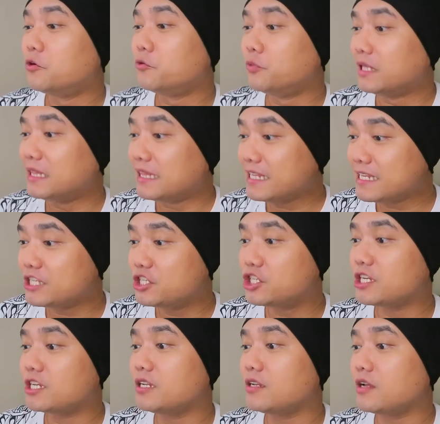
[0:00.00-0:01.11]

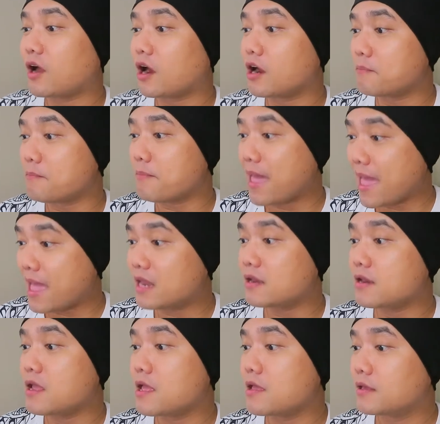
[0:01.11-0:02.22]
Religion Are
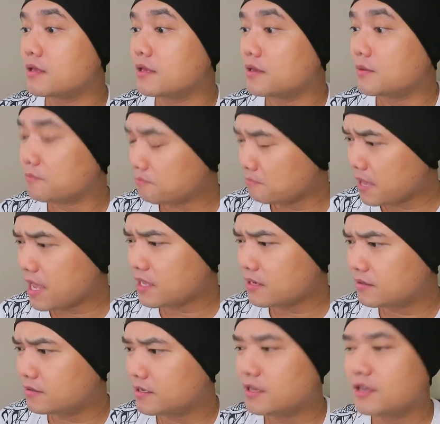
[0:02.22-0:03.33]

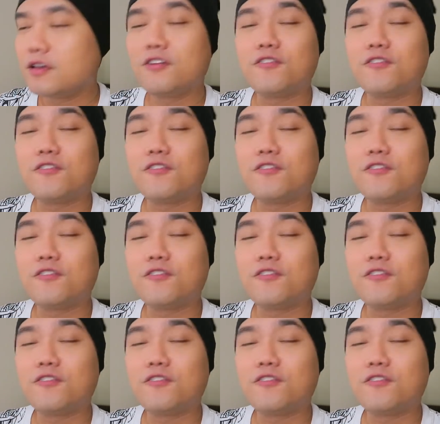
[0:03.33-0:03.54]
Man-Made